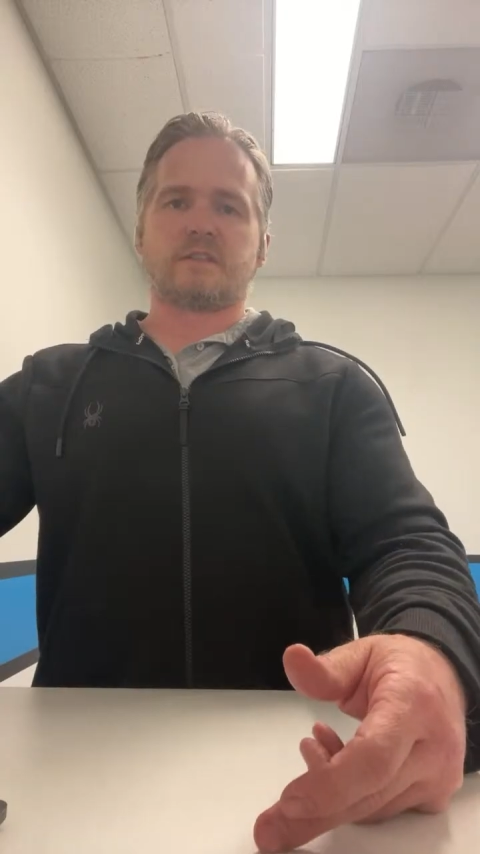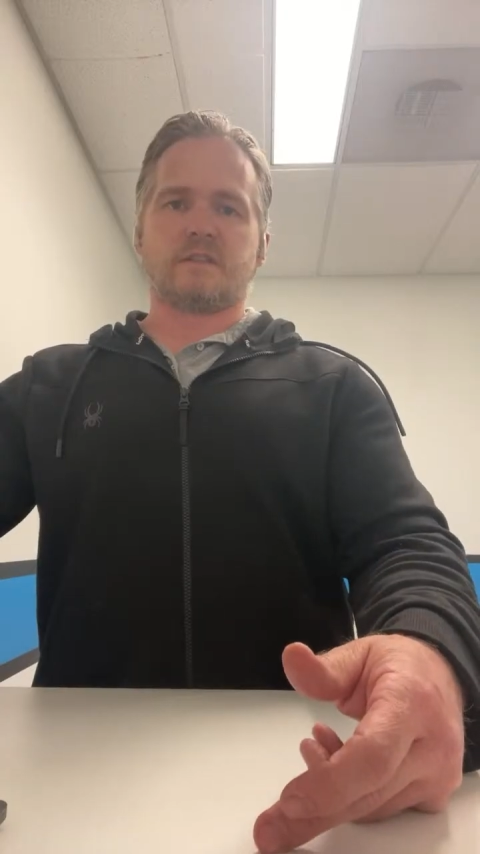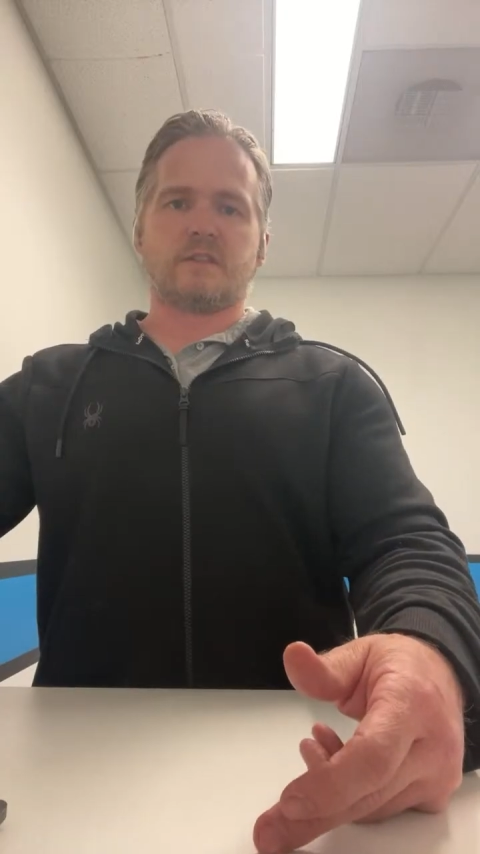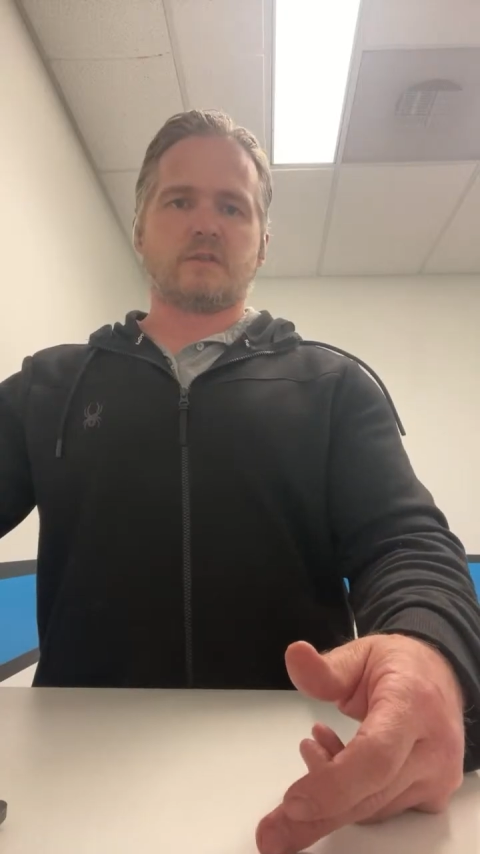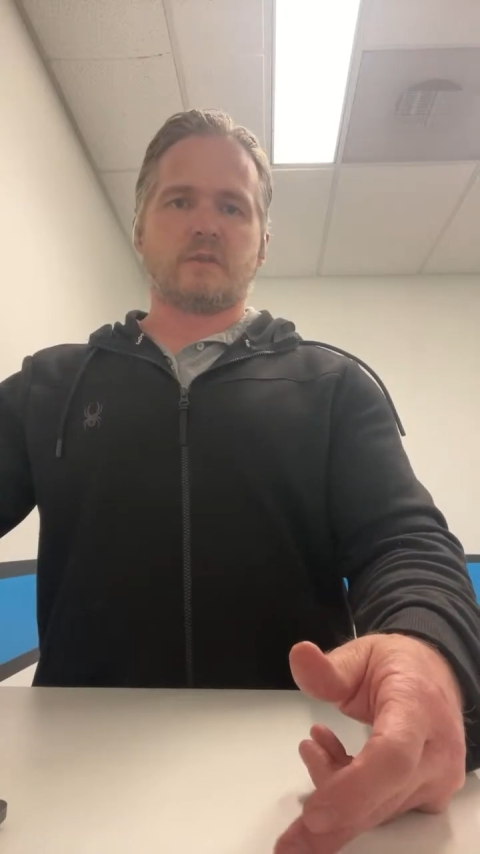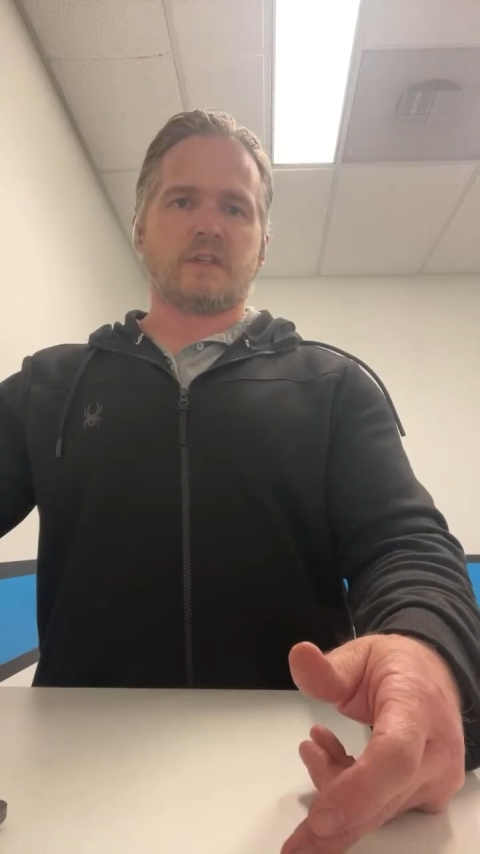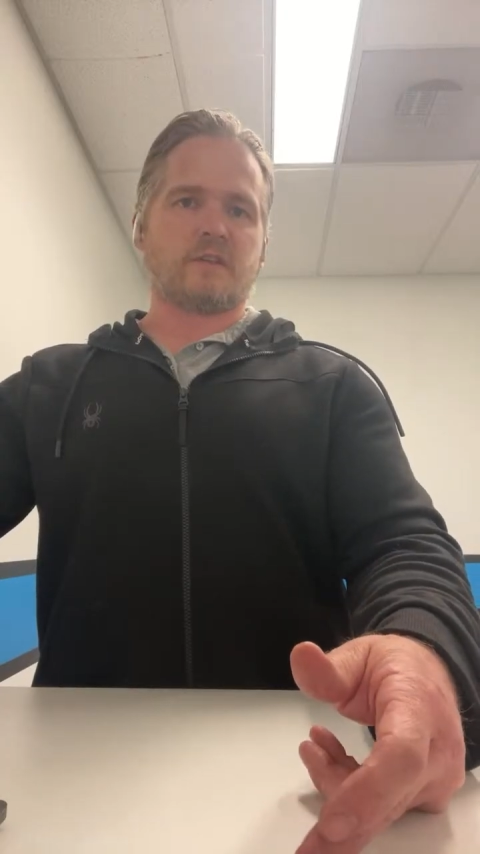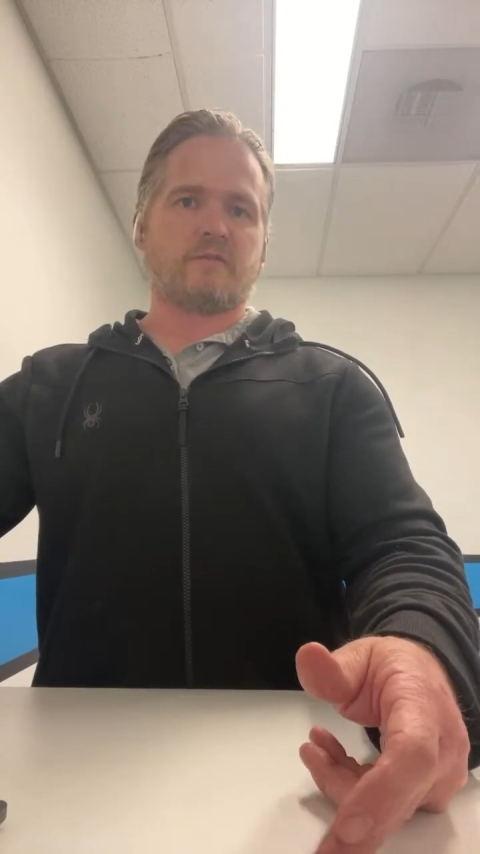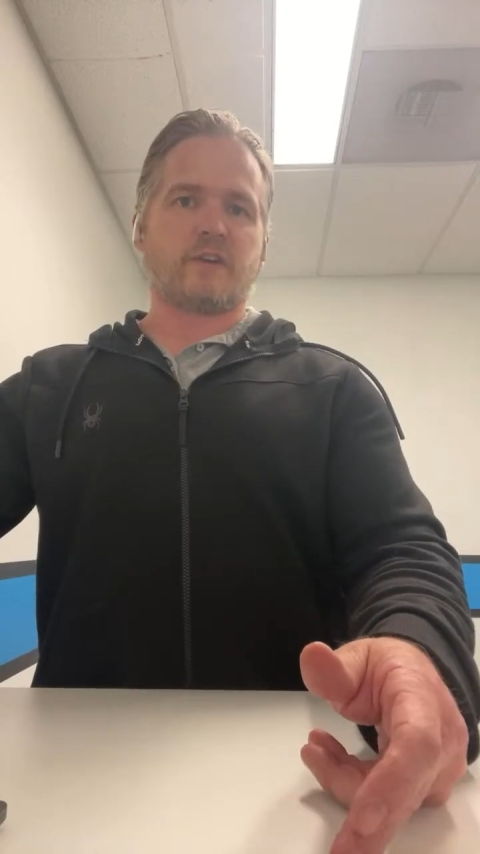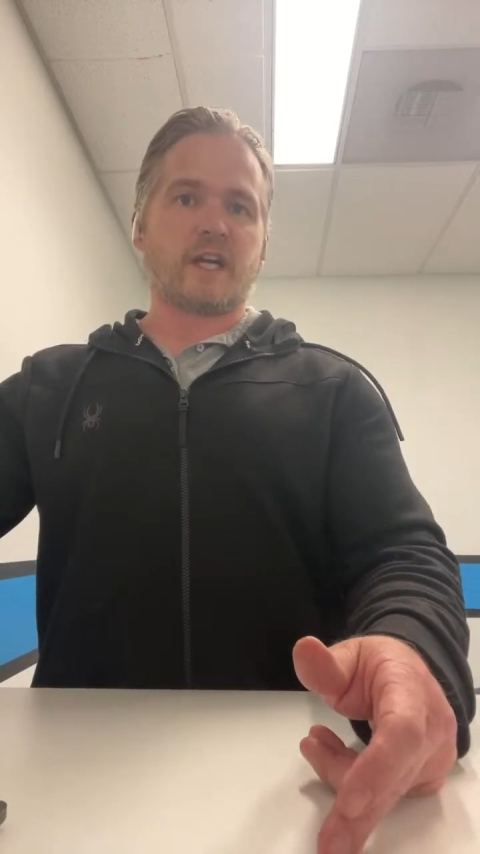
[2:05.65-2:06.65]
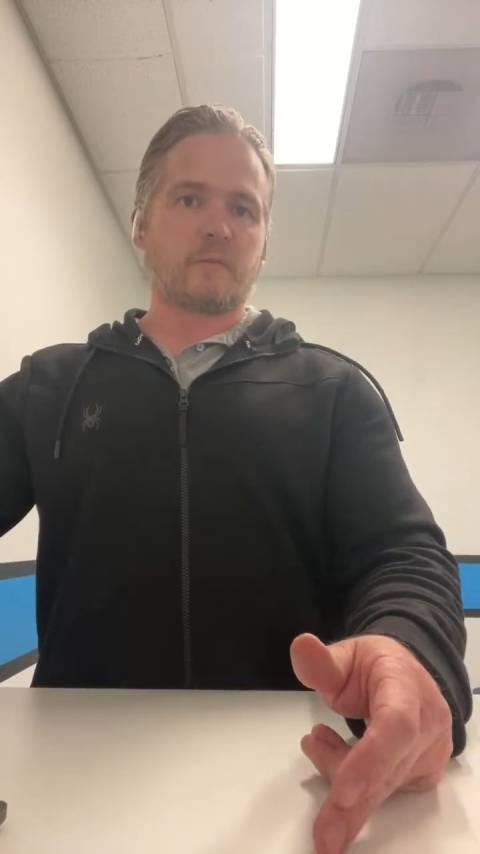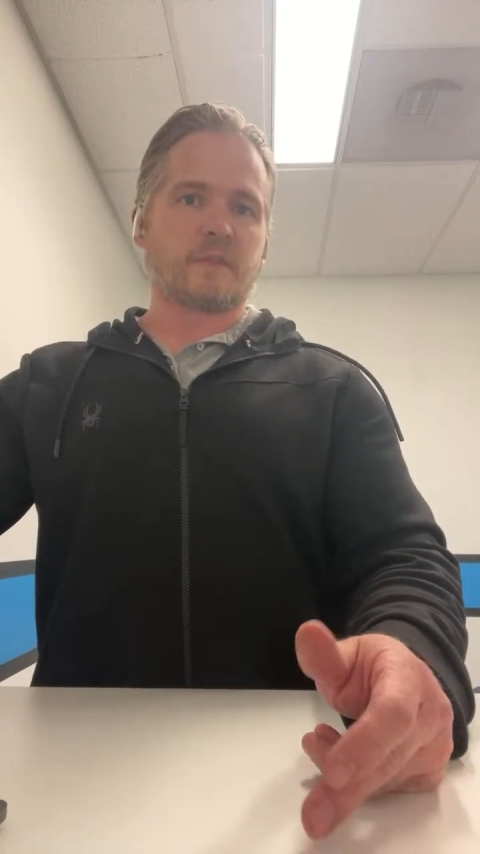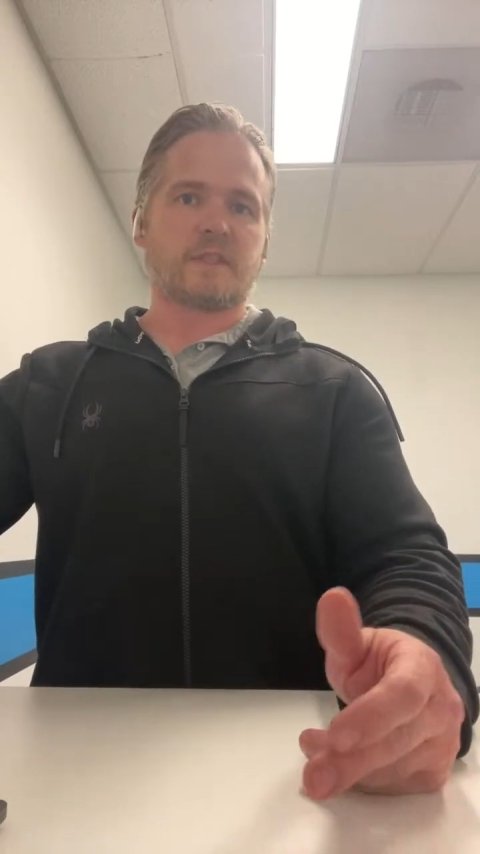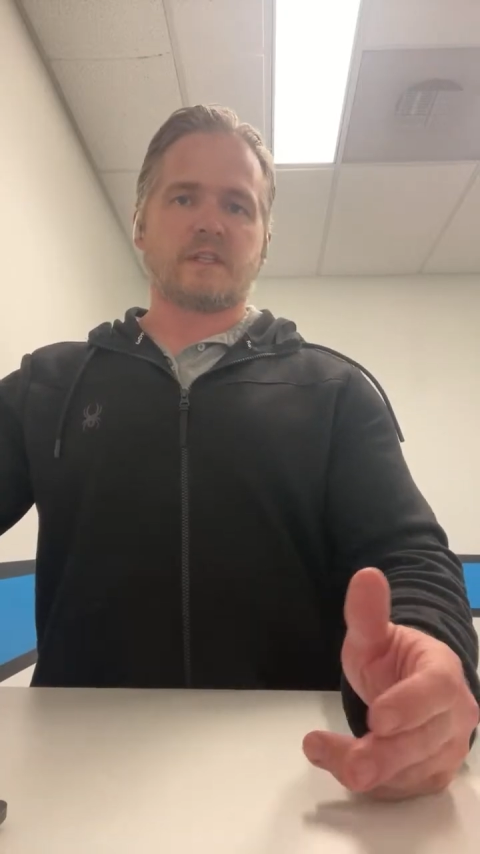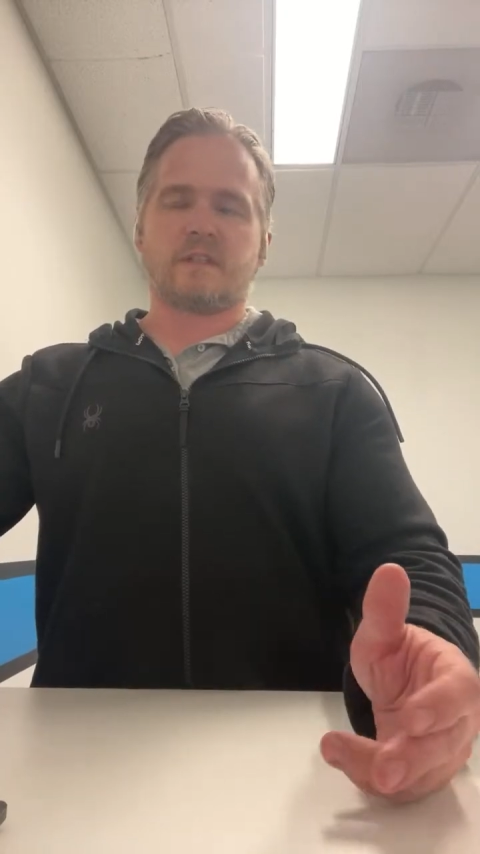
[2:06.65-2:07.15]
into like a
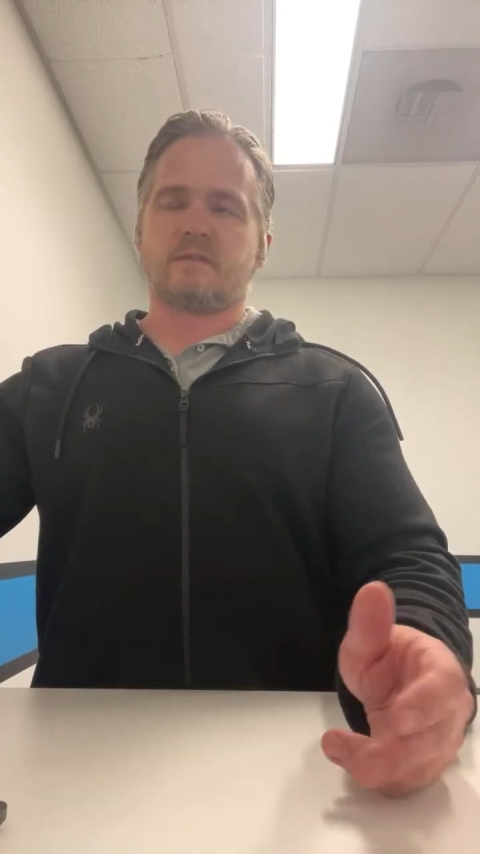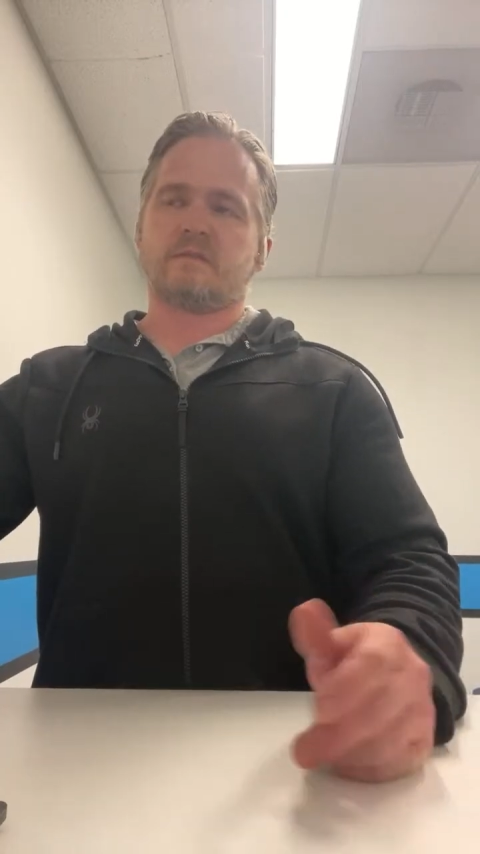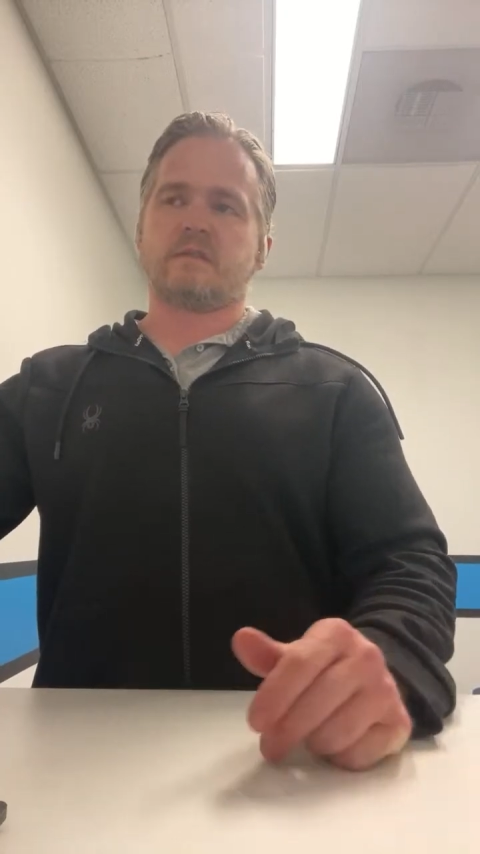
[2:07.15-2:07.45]
fragment that